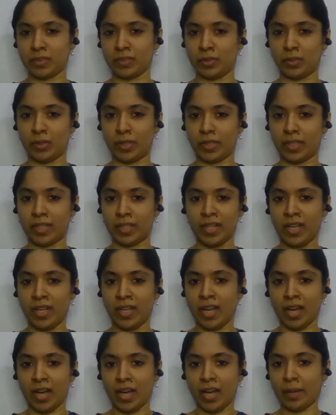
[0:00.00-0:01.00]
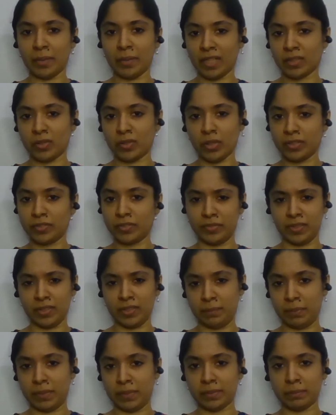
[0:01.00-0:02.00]
You know, I, I mean, I got
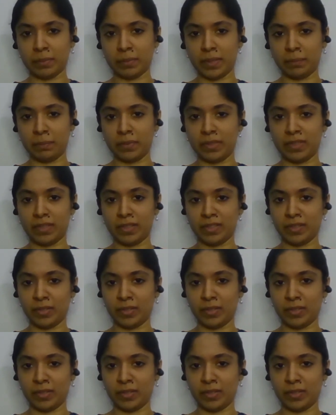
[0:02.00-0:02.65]
feedback, people.